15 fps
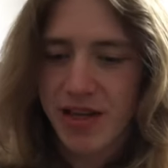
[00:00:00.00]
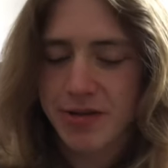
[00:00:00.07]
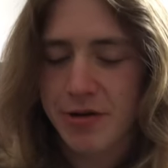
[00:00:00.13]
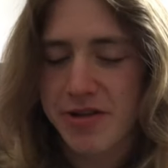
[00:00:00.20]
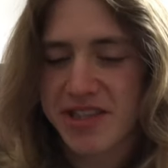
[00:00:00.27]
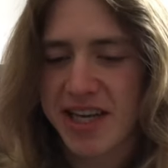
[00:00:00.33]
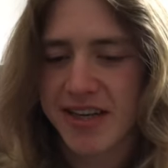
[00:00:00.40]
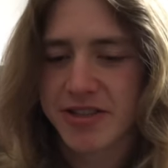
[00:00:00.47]
I
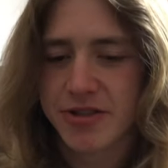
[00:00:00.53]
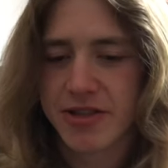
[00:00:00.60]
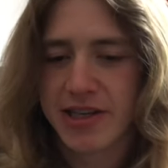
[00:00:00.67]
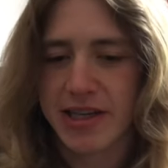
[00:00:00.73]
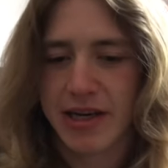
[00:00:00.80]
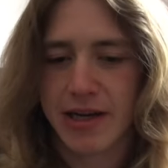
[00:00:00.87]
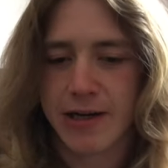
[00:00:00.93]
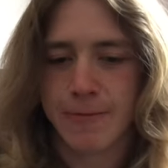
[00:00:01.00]
was
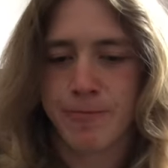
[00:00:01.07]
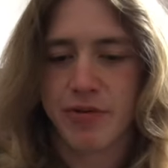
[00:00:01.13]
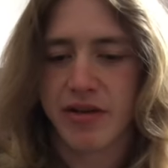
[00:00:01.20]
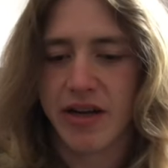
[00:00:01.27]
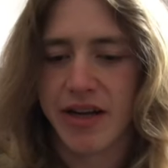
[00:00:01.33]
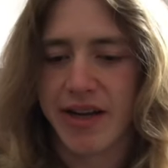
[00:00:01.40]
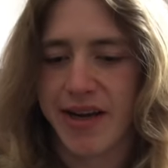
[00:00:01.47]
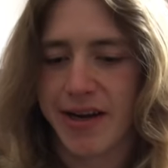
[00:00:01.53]
actually
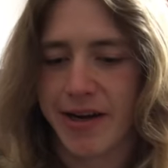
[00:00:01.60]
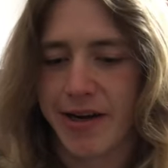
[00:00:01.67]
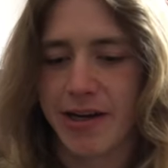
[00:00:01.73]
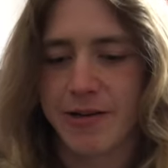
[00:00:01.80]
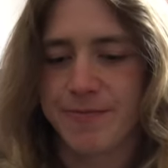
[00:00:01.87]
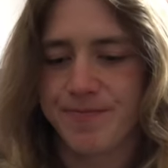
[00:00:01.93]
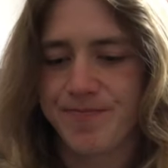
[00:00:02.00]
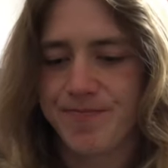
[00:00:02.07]
playing,